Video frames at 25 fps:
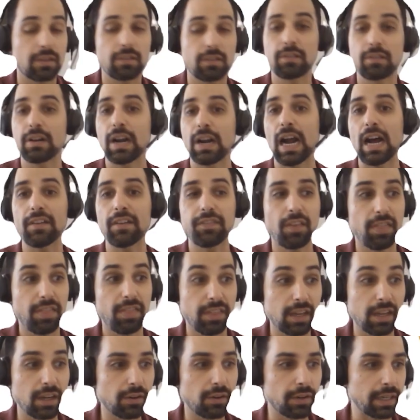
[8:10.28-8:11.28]
graph
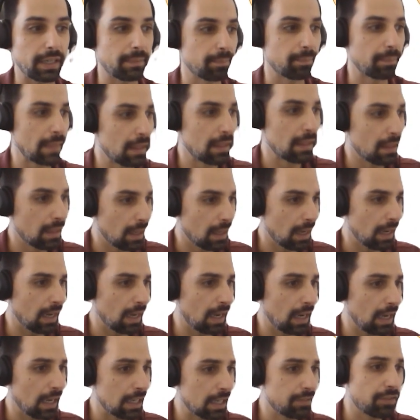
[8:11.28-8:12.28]
theory.
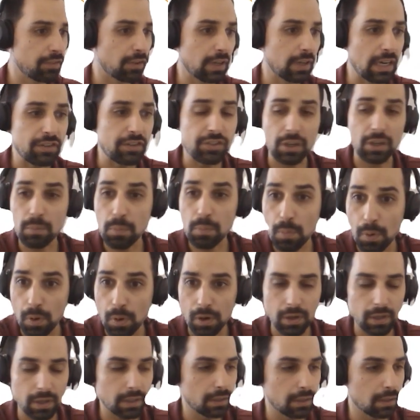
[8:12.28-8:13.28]
If you're going to check
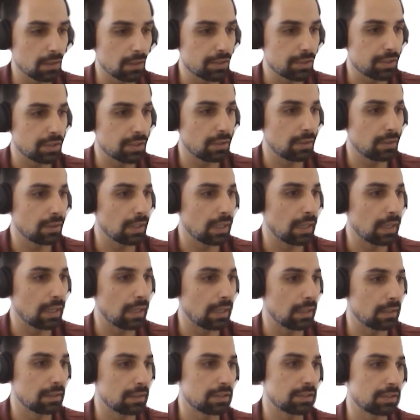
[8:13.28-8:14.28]
more
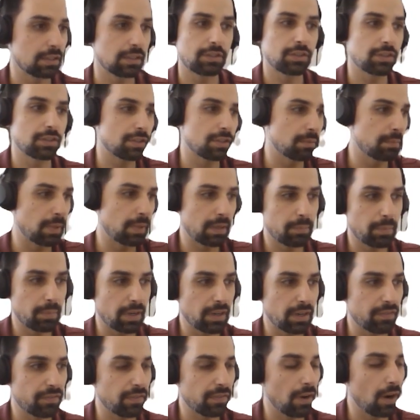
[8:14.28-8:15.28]
also, this is just a very
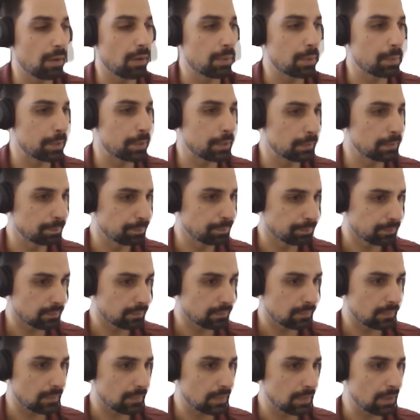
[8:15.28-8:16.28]
brief overview.
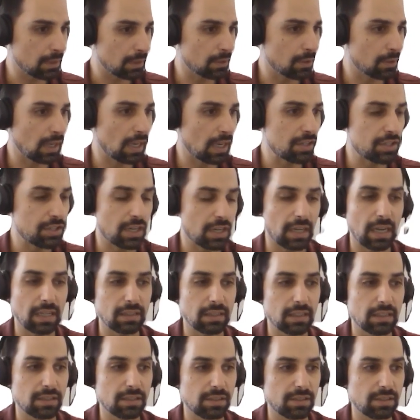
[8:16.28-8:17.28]
You can check
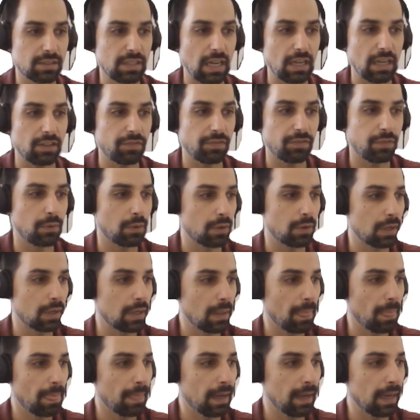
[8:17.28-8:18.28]
that this stands for
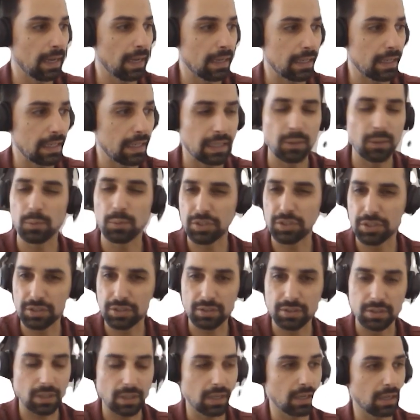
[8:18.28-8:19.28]
link, which
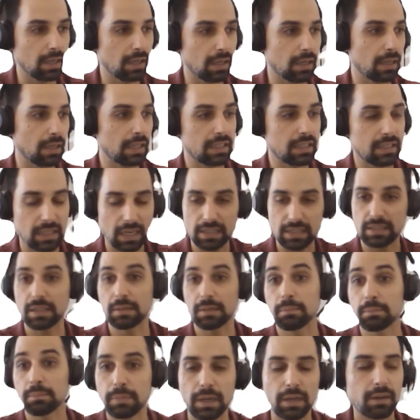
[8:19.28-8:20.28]
is it has
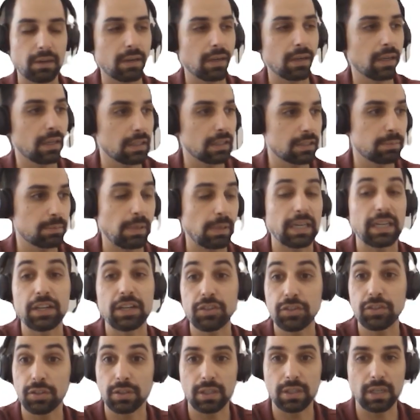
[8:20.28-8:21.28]
a better
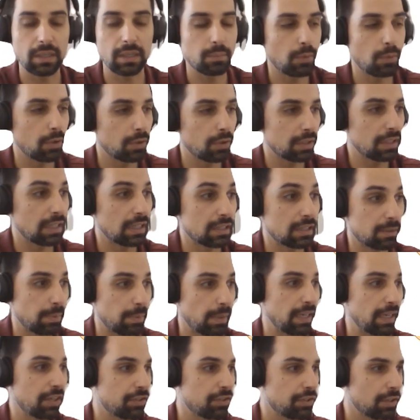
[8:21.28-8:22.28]
explanation and more detailed
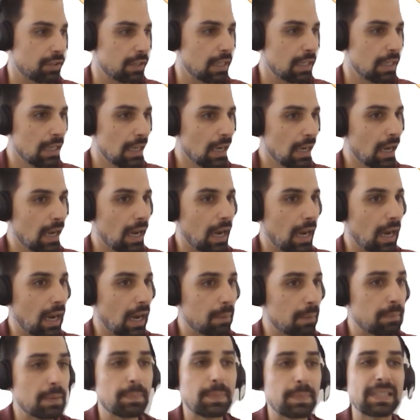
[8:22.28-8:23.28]
explanation.
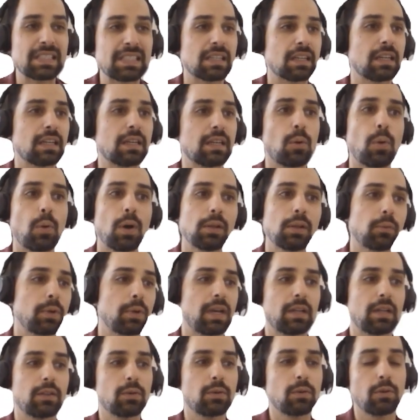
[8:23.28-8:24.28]
But basically, what
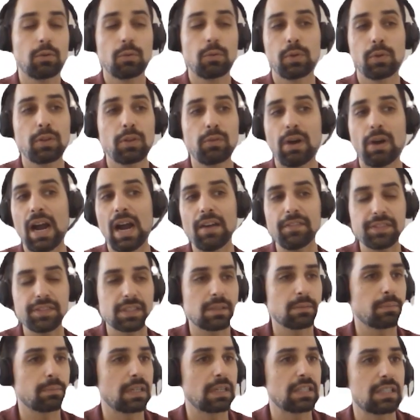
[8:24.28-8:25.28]
we can do with
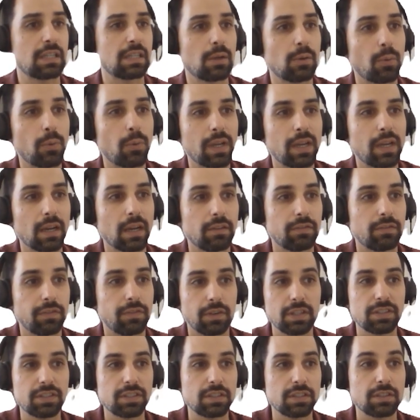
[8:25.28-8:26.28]
graphs, basically, we can,
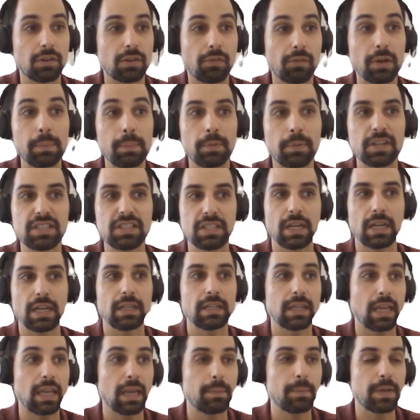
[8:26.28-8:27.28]
for instance,
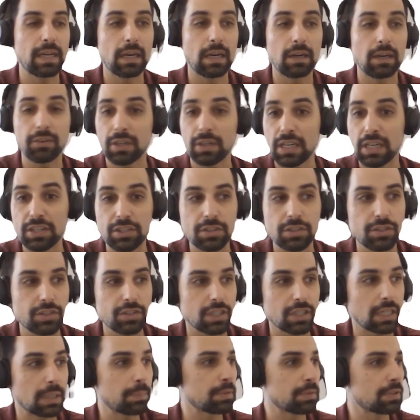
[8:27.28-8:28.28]
represent chemical
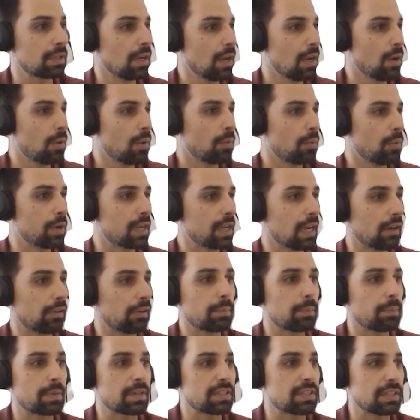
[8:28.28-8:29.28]
relationships. We can
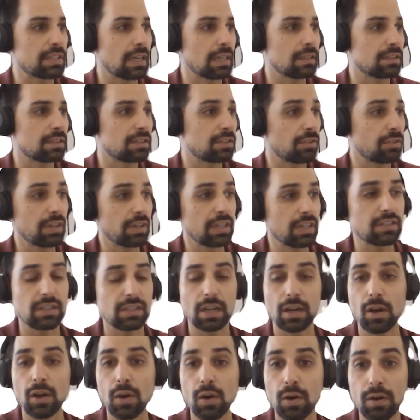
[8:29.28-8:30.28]
represent streets
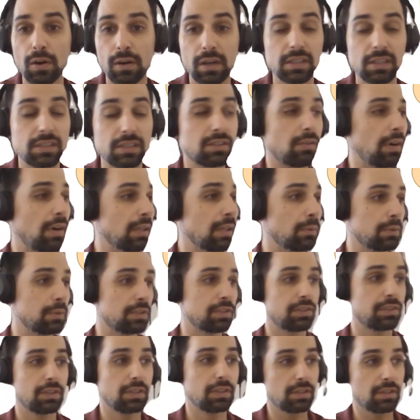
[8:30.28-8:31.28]
and corners, right?
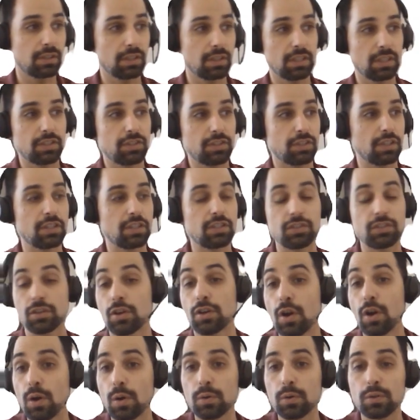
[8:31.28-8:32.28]
Which is each
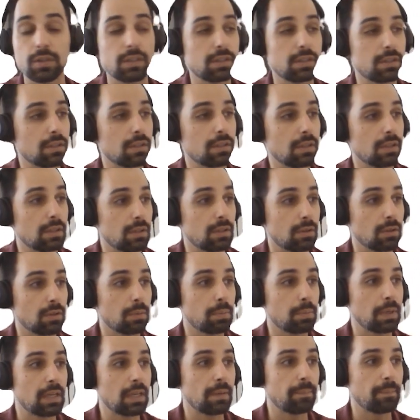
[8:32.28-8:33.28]
node, it
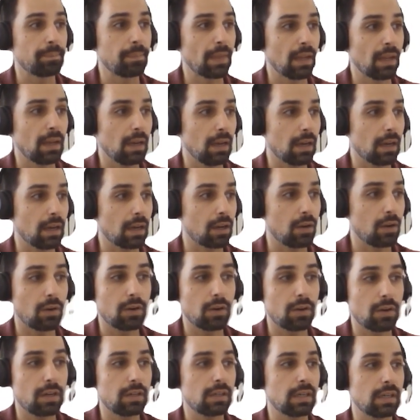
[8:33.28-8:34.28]
could be a
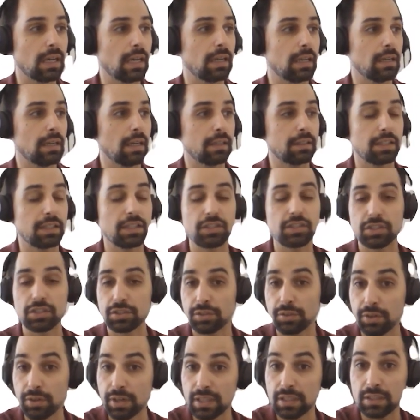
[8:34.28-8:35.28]
corner, and each
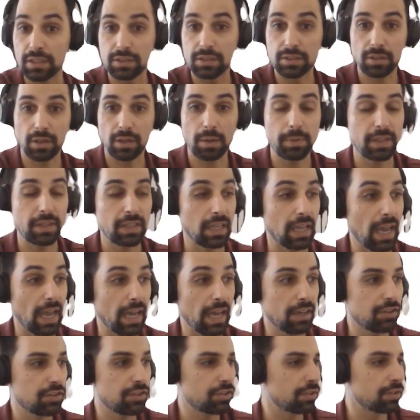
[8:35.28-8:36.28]
street is going to be the
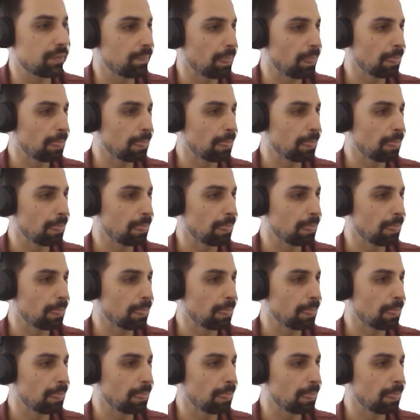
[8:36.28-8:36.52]
edge.